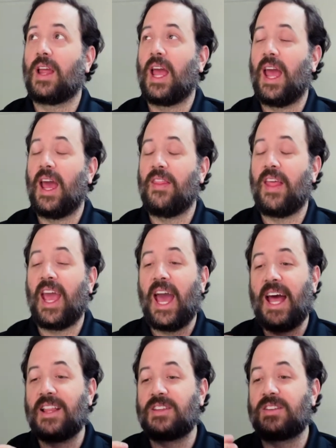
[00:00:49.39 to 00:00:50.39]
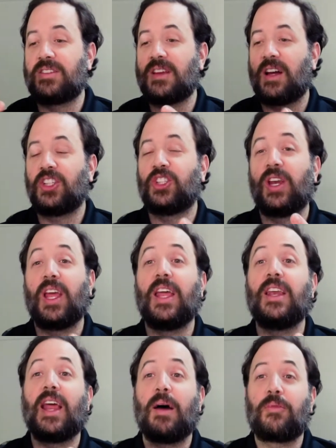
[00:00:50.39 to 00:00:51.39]
and they had such an
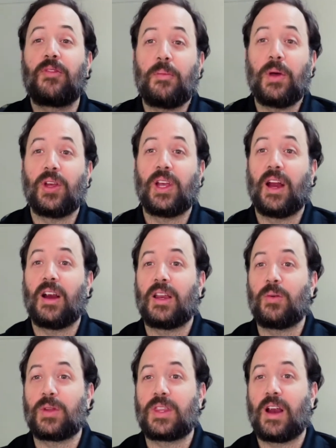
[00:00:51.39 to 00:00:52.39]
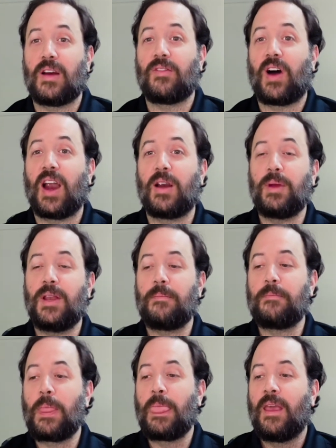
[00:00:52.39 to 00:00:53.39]
in-depth familiarity with their environment
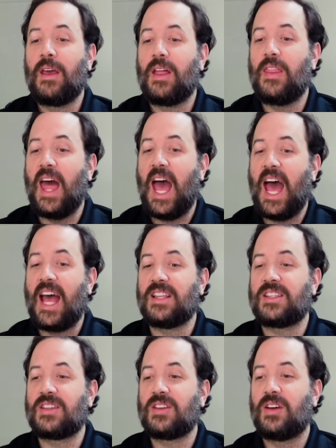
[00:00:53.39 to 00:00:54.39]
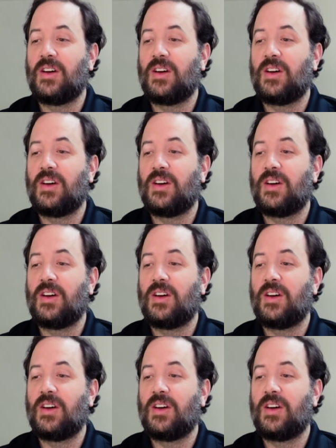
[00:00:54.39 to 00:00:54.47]
that